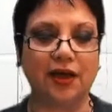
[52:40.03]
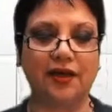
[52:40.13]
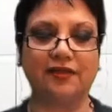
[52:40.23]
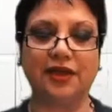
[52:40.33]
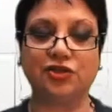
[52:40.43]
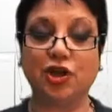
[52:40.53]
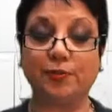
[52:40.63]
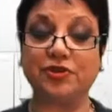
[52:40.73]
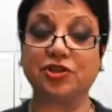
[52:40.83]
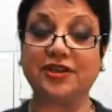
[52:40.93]
and the
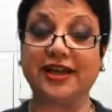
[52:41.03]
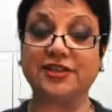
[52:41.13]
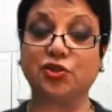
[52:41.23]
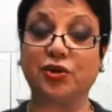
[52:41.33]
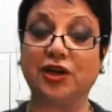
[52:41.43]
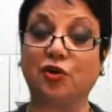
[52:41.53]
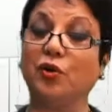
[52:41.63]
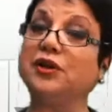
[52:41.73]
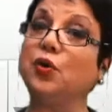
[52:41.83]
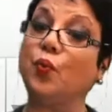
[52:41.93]
interpreter gets to hear
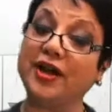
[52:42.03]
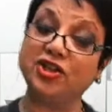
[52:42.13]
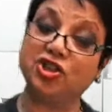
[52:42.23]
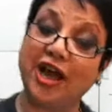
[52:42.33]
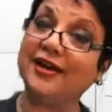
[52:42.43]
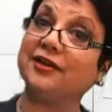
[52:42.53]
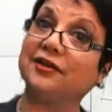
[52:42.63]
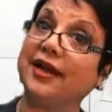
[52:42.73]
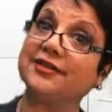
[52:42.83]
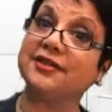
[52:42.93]
only one
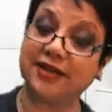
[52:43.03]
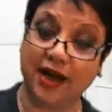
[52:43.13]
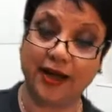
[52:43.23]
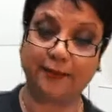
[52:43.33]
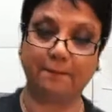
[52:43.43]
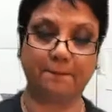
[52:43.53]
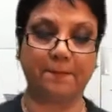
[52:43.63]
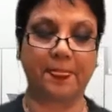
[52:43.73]
channel at a time.